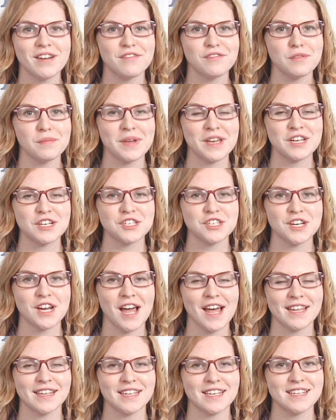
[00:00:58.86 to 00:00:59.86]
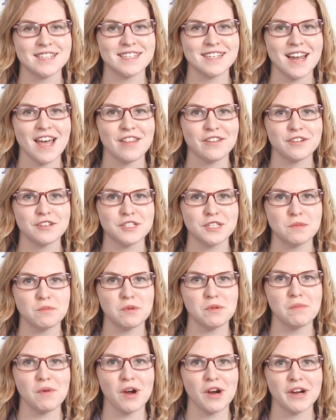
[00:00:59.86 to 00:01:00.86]
information on these and other
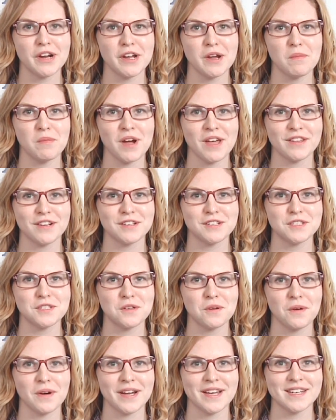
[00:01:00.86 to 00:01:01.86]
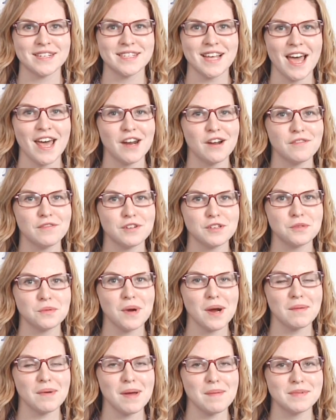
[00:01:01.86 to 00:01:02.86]
Super Mario Bros. toys, head over to
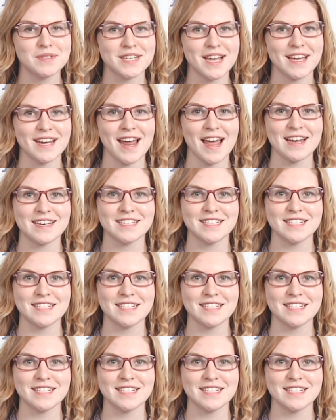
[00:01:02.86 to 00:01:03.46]
our website at